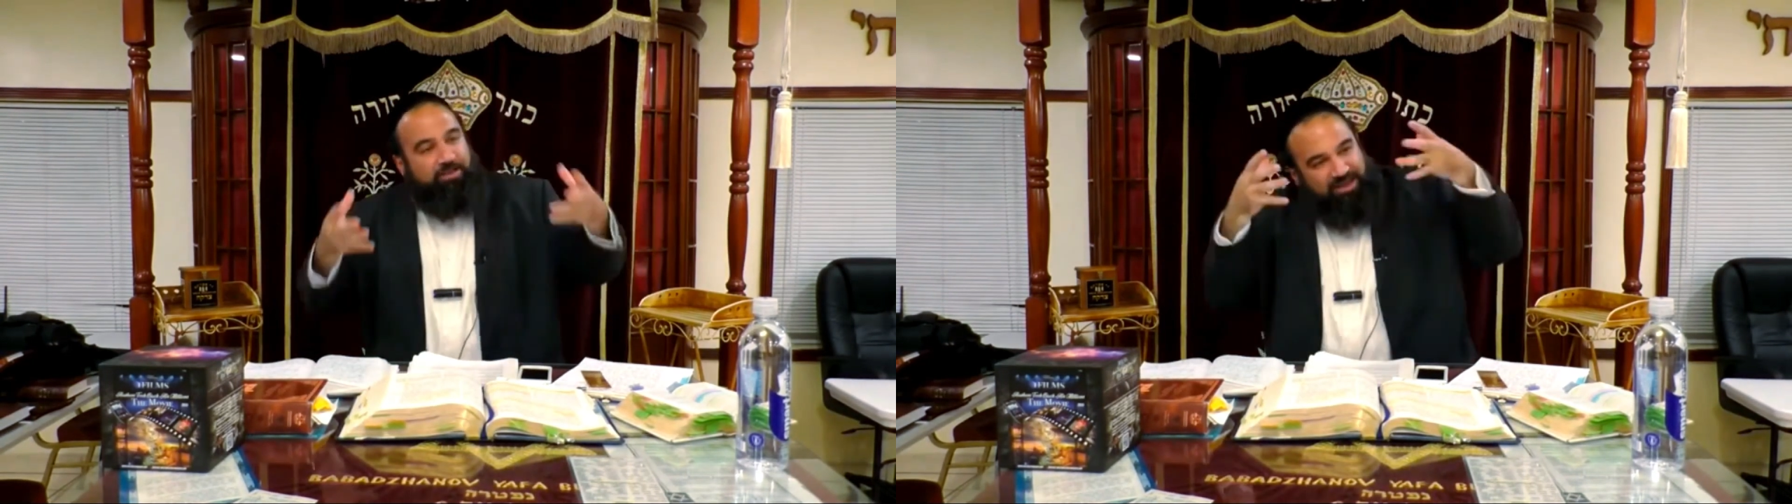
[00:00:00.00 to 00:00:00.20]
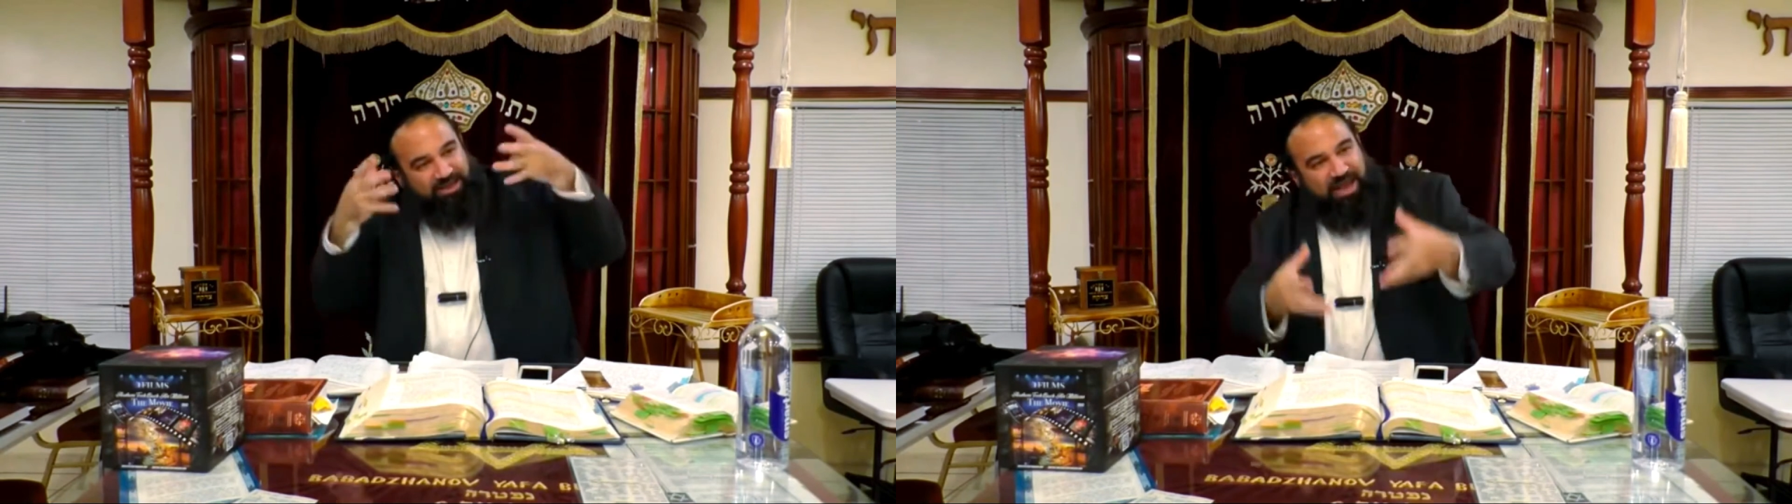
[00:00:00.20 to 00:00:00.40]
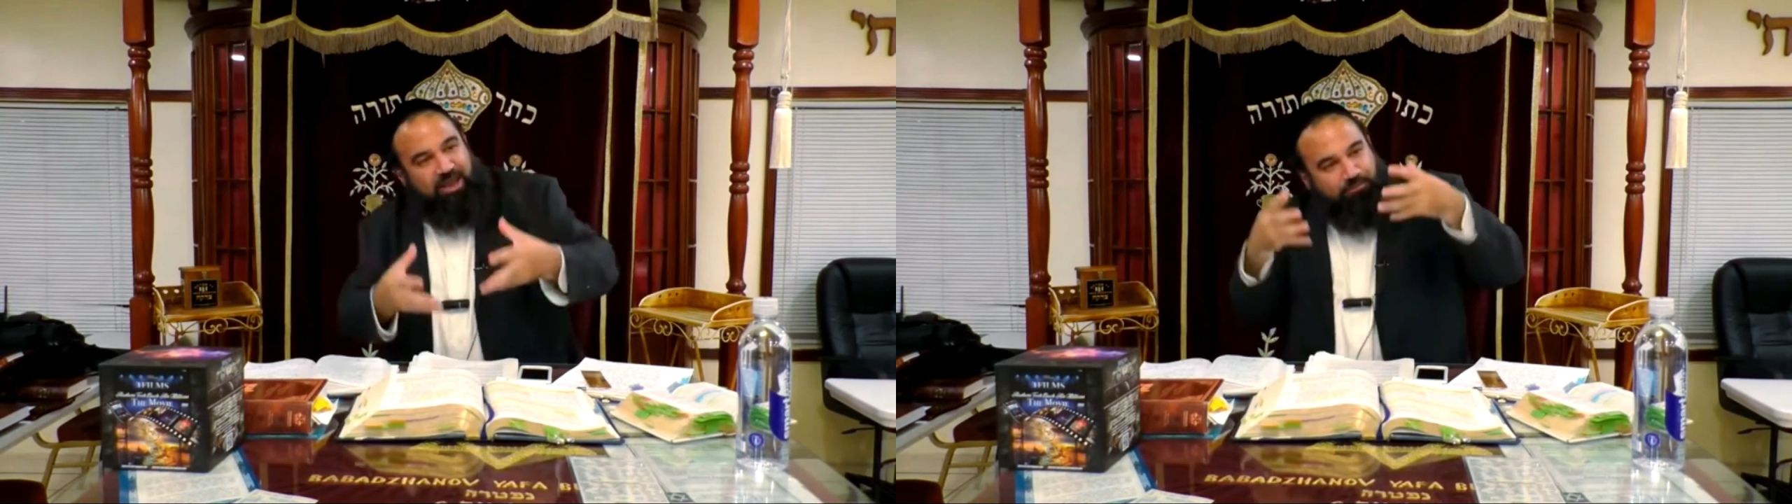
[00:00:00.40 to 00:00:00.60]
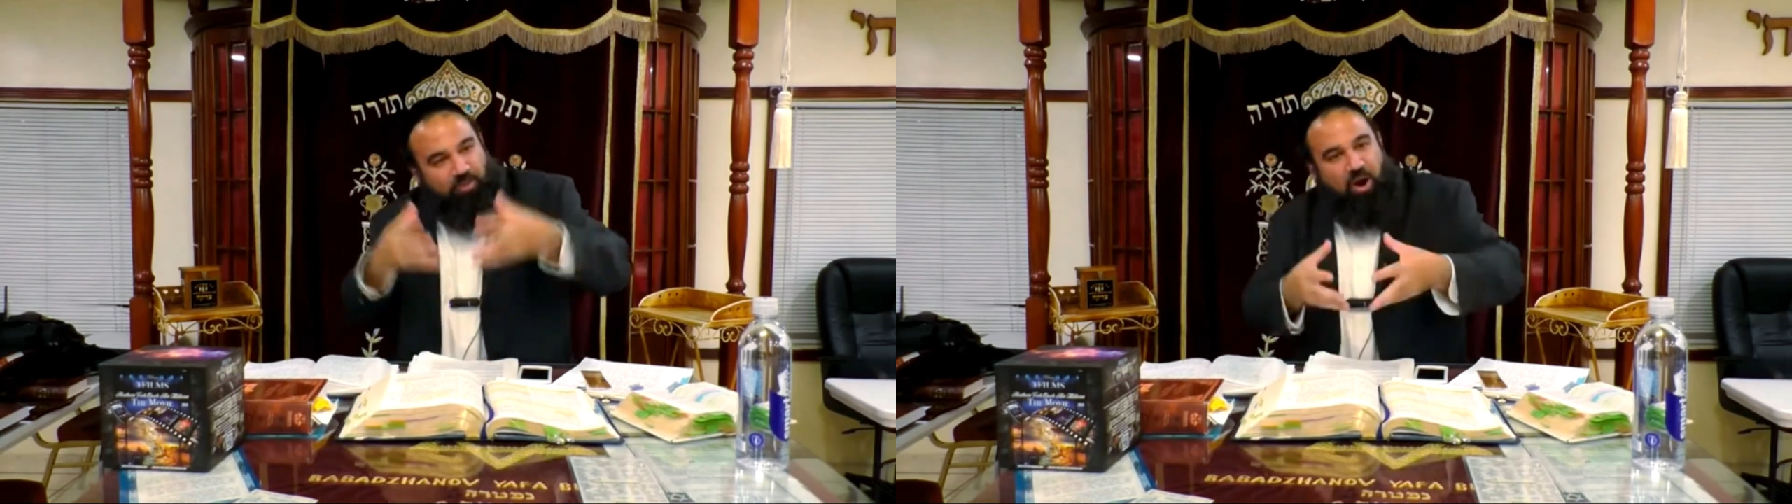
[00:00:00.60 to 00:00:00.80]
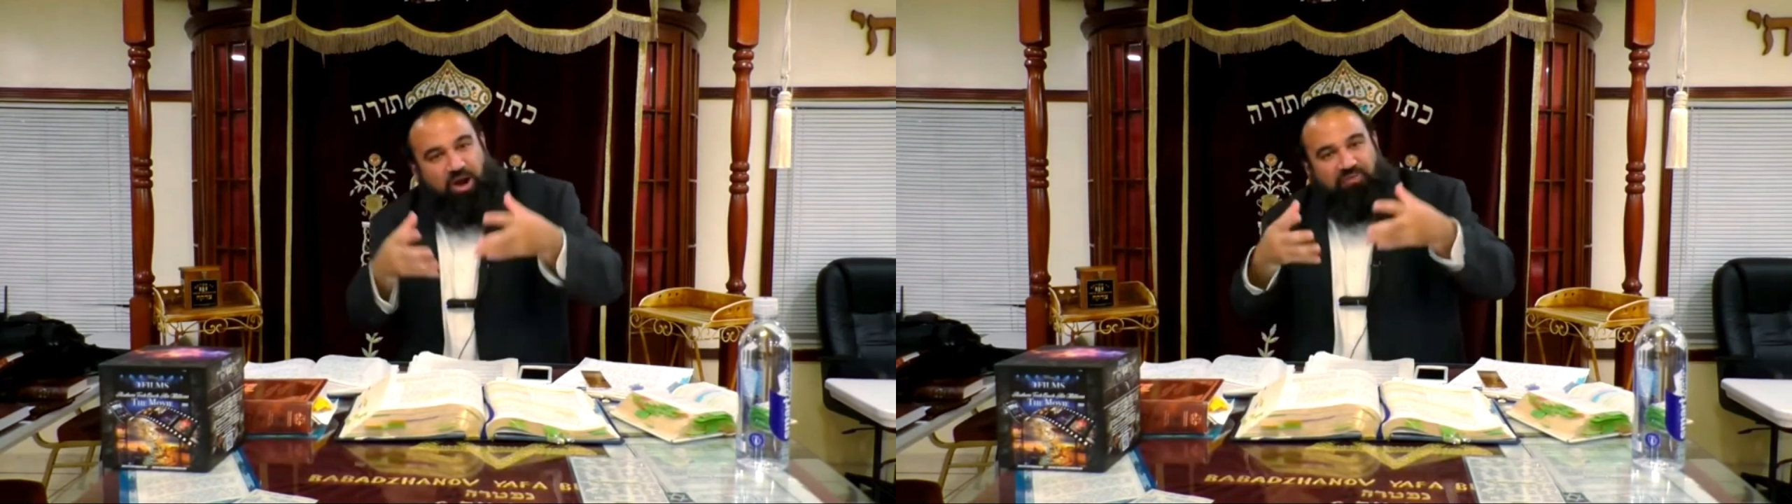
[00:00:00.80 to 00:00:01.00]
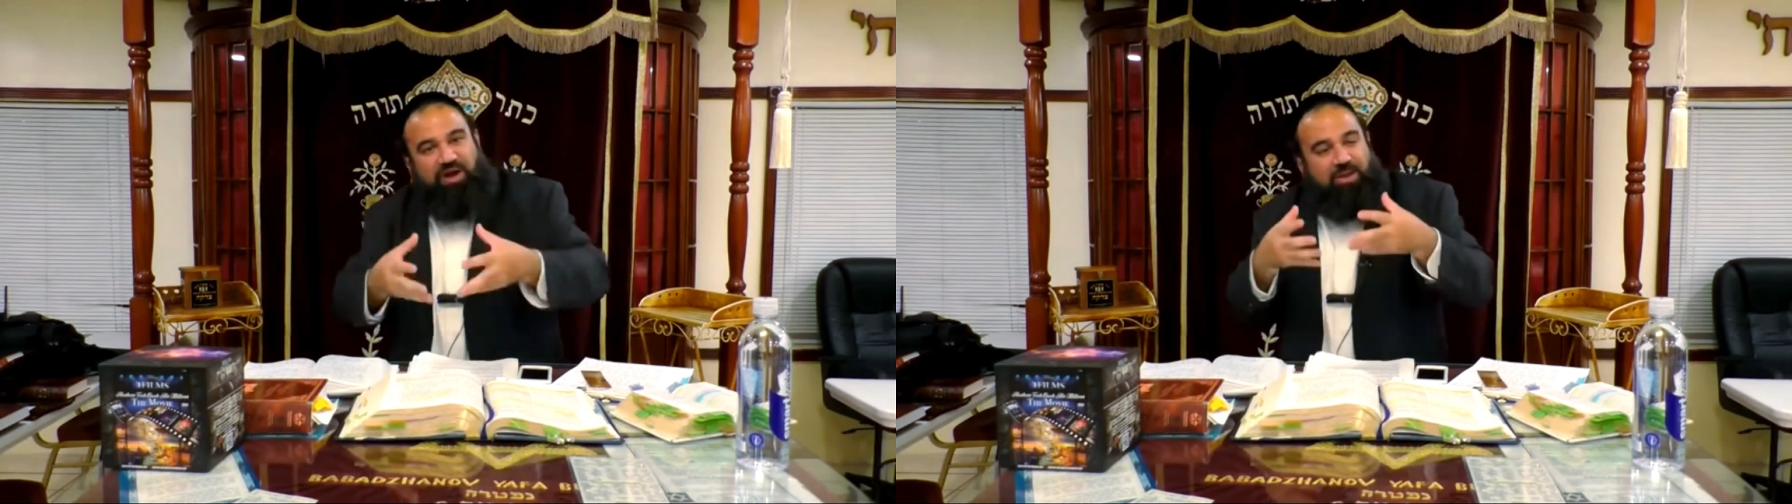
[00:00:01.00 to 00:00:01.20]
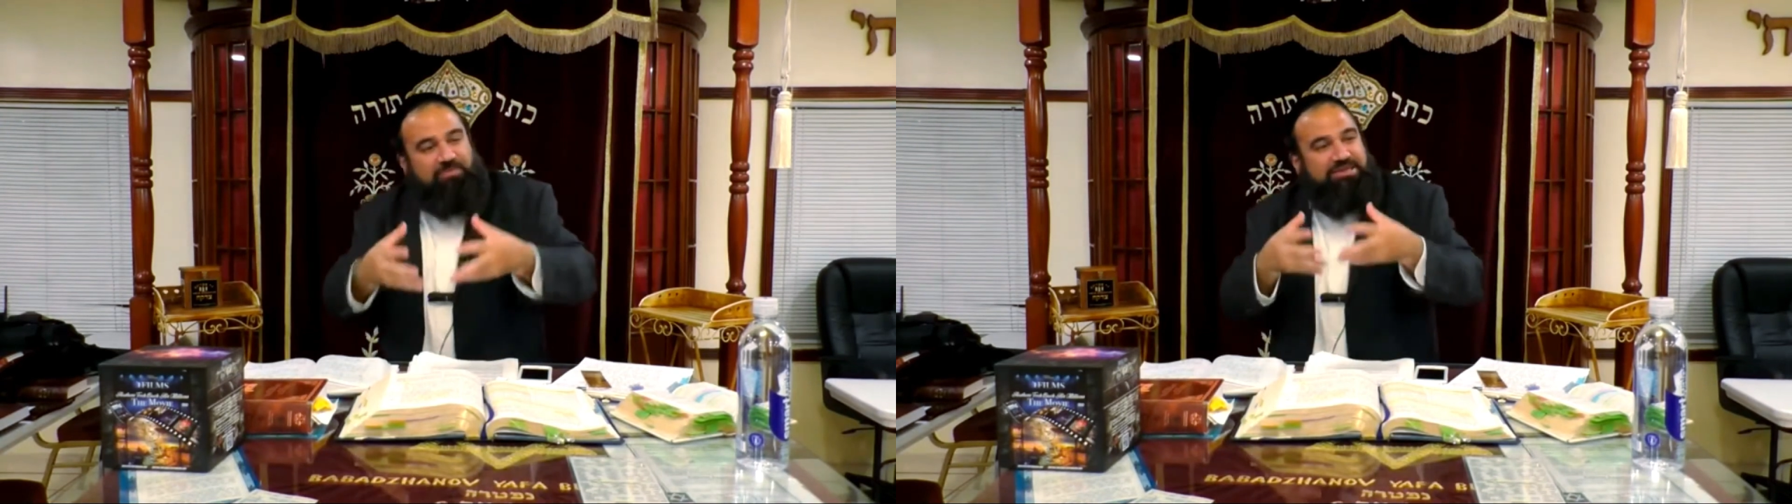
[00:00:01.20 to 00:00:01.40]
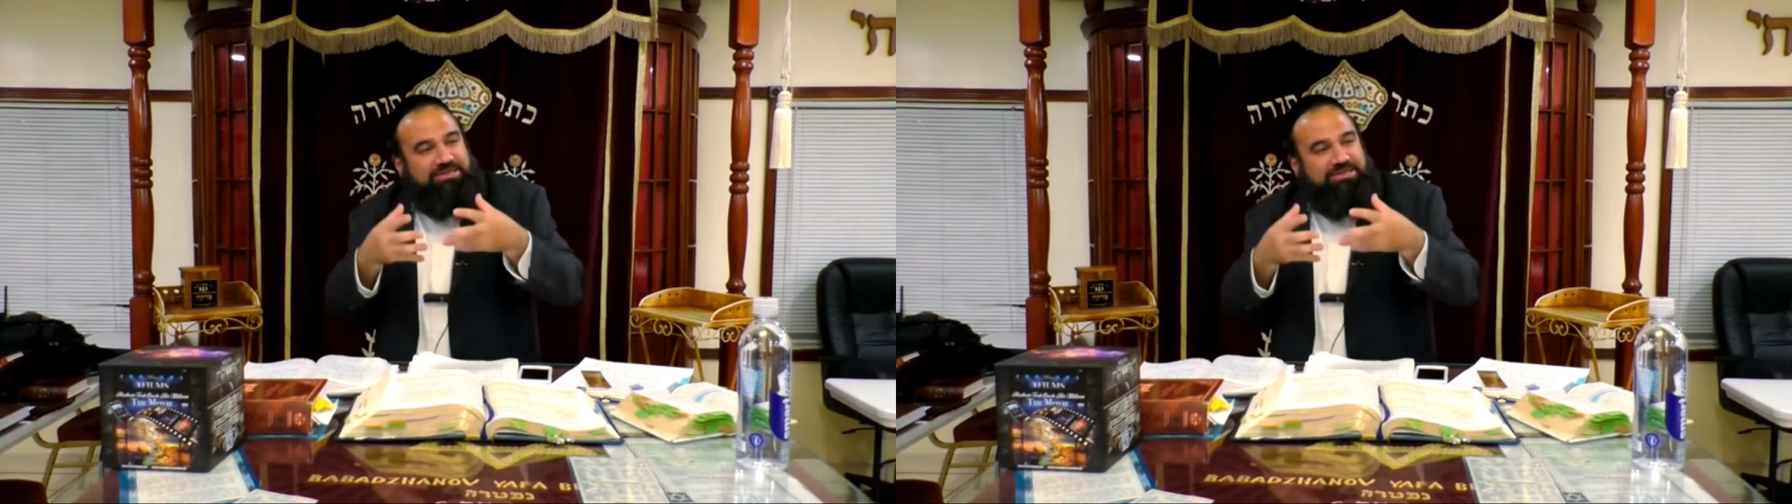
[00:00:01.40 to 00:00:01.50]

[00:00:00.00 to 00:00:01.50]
They became part of Am